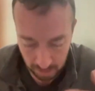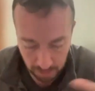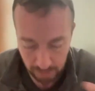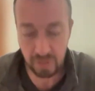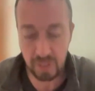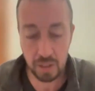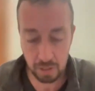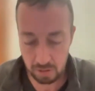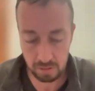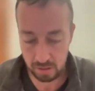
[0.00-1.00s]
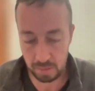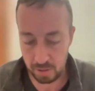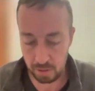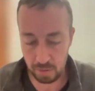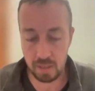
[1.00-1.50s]
you figure to some
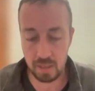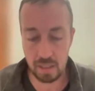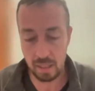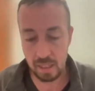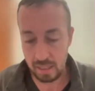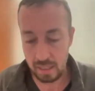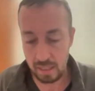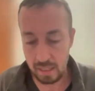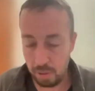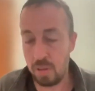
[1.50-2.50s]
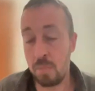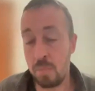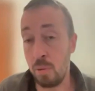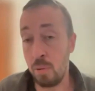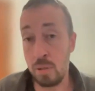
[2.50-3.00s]
degree that is part of the
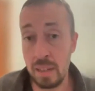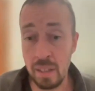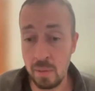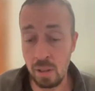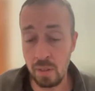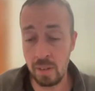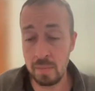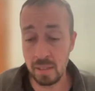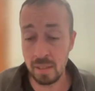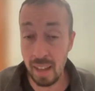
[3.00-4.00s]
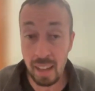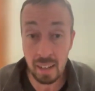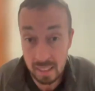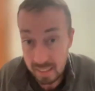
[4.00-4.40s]
personality of all of Am Yisrael.